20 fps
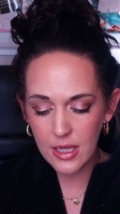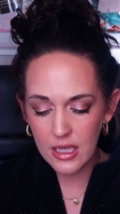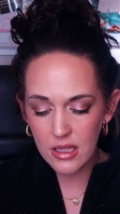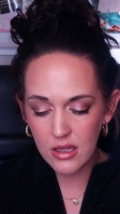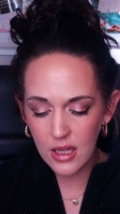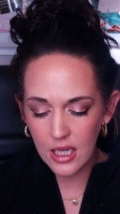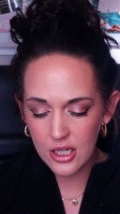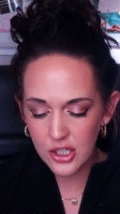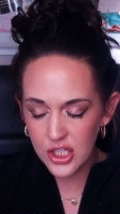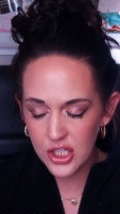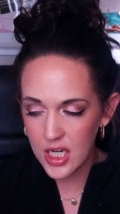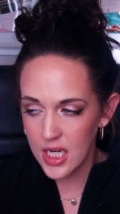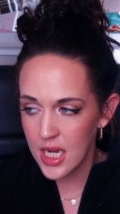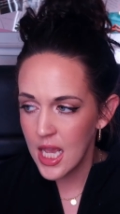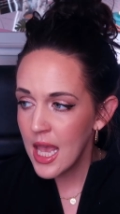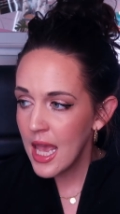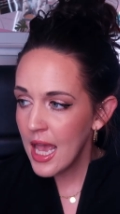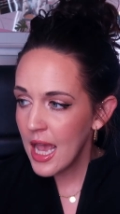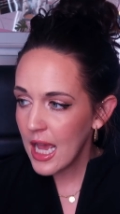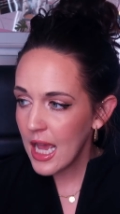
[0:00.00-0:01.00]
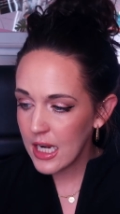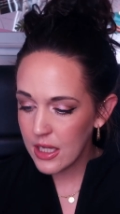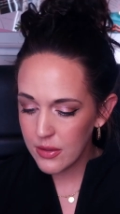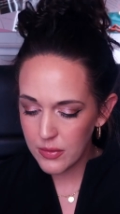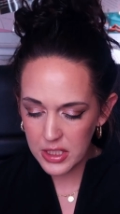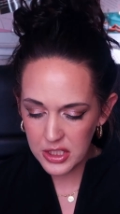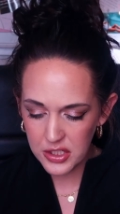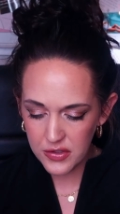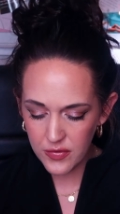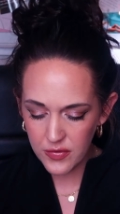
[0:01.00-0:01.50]
my collection. And I
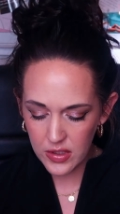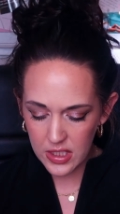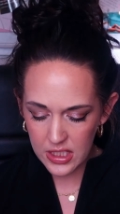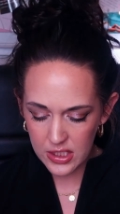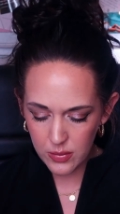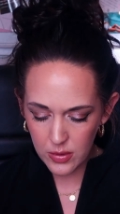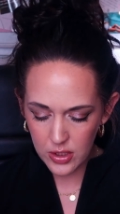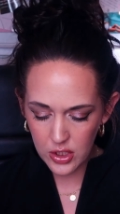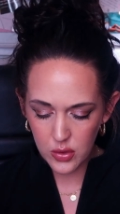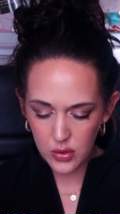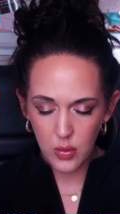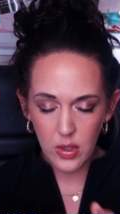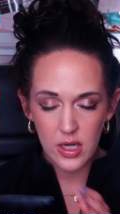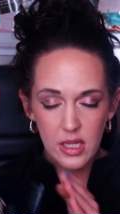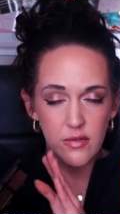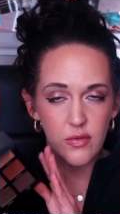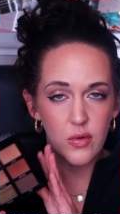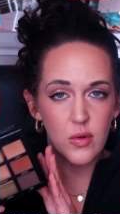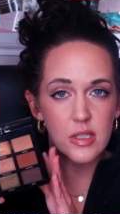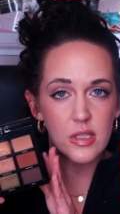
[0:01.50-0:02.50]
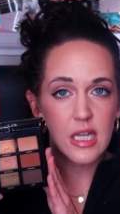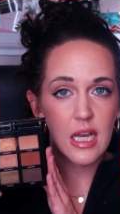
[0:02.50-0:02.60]
reached for this one 24